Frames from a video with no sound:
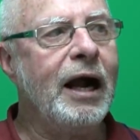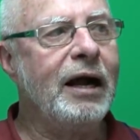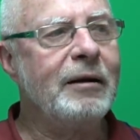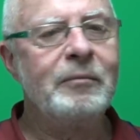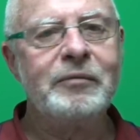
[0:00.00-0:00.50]

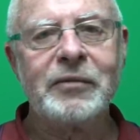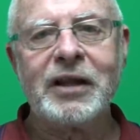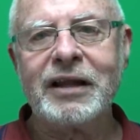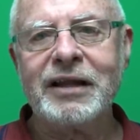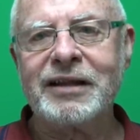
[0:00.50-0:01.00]

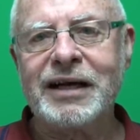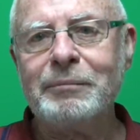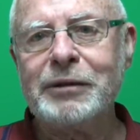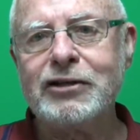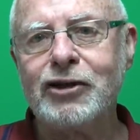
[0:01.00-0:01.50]
The
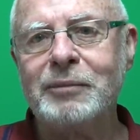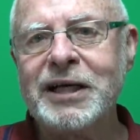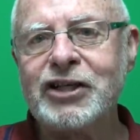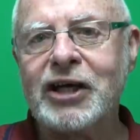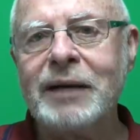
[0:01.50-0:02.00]
company sergeant
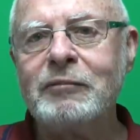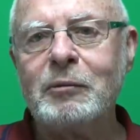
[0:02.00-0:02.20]
major came